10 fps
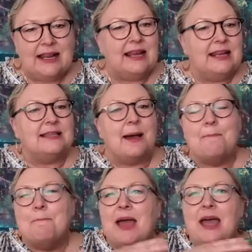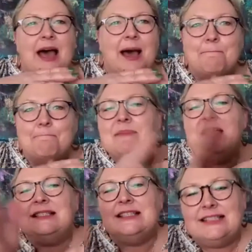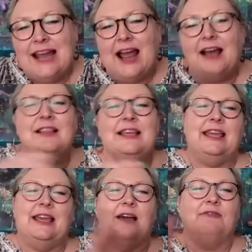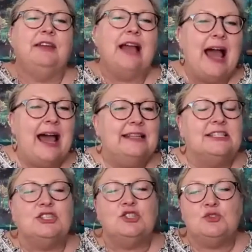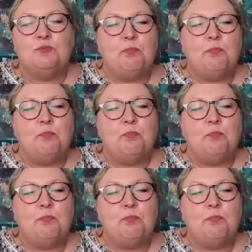It is a a mistelling of God's